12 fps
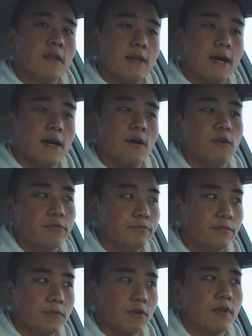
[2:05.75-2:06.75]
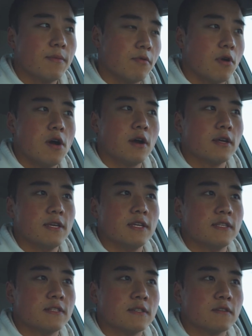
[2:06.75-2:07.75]
Now, don't get me wrong,
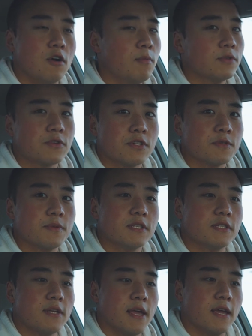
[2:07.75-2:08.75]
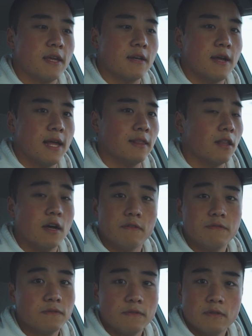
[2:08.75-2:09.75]
it's almost Christmas and I
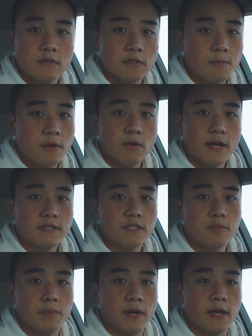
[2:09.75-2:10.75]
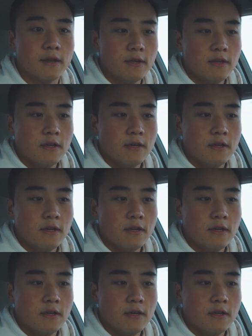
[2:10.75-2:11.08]
love the Midwest, but